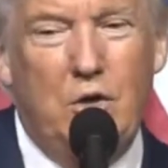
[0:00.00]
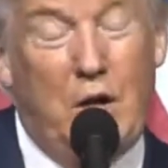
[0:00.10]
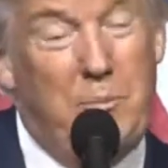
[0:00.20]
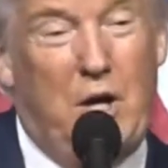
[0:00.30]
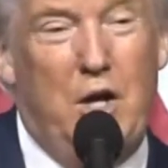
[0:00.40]

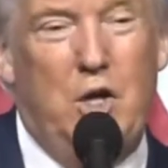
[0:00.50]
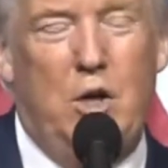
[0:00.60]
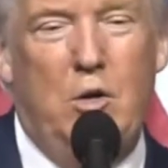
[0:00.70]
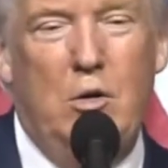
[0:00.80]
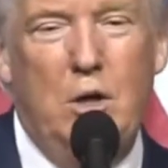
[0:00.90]
I'm telling
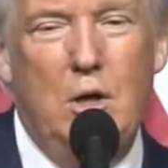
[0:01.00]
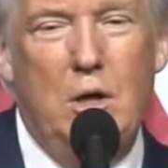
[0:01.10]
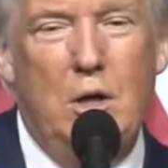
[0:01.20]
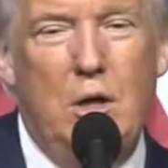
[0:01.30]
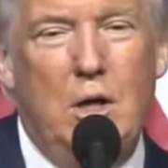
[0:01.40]
you,
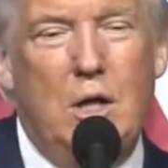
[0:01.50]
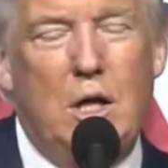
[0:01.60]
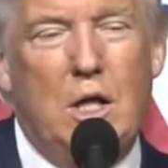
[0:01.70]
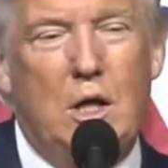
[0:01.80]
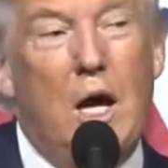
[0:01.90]

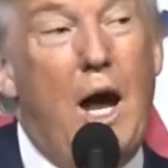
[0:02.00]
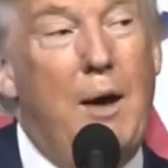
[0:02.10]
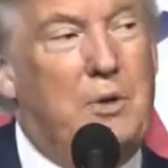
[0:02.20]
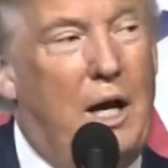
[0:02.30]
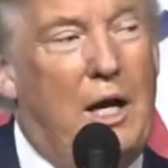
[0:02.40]

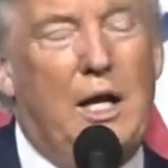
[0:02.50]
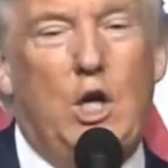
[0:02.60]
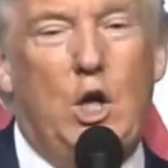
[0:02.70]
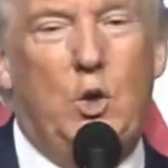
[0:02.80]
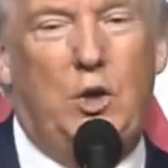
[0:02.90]

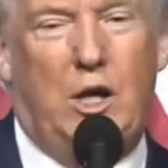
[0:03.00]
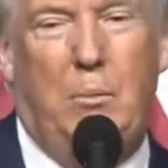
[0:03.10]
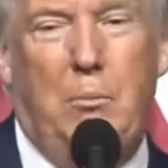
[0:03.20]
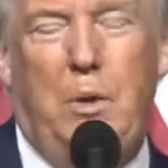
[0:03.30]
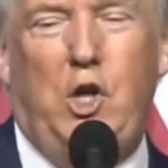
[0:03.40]
the
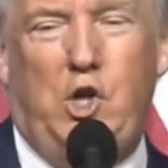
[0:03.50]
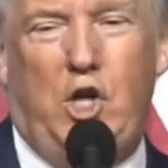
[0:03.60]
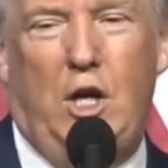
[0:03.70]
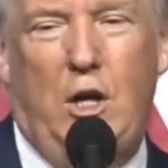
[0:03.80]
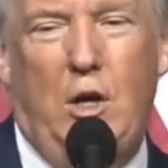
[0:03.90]

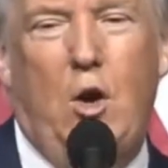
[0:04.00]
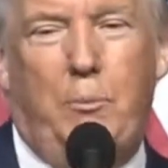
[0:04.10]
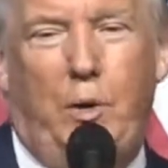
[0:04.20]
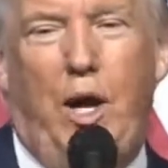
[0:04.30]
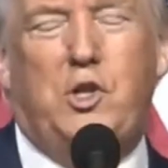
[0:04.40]
Commission on
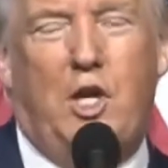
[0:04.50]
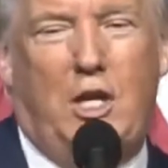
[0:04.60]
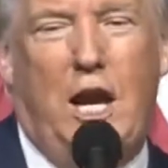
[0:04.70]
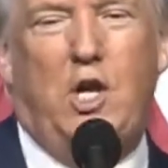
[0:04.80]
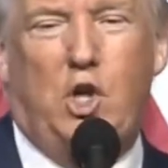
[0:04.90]

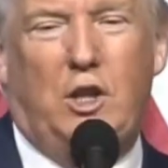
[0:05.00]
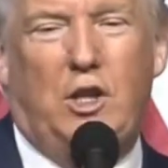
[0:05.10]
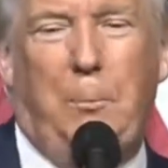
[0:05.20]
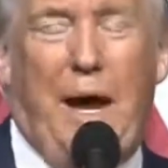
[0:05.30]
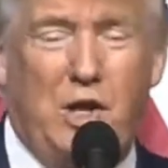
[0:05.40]
Presidential
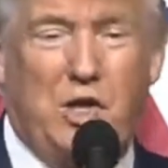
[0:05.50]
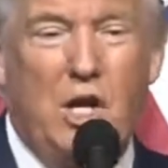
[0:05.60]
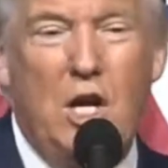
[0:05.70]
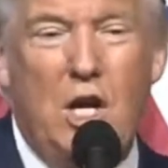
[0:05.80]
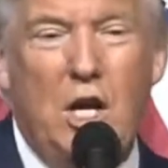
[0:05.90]
Debates
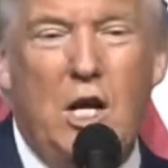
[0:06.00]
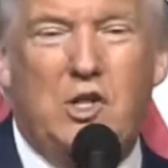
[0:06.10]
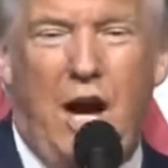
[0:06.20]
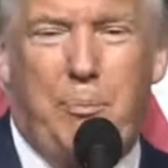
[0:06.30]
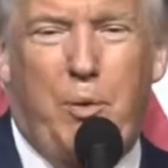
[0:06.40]

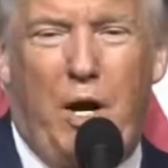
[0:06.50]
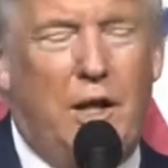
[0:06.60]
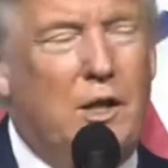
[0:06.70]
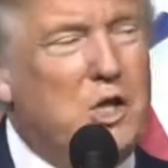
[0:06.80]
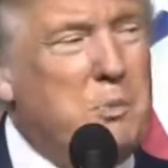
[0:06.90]
is
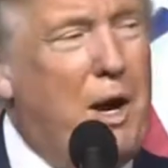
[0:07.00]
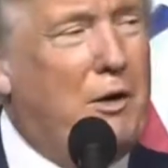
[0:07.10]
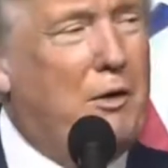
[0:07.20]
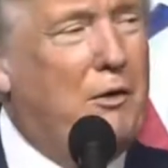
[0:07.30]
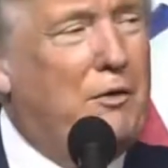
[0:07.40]
operating this
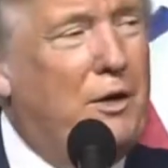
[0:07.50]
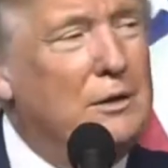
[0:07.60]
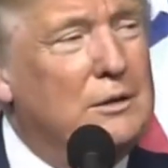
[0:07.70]
microphone.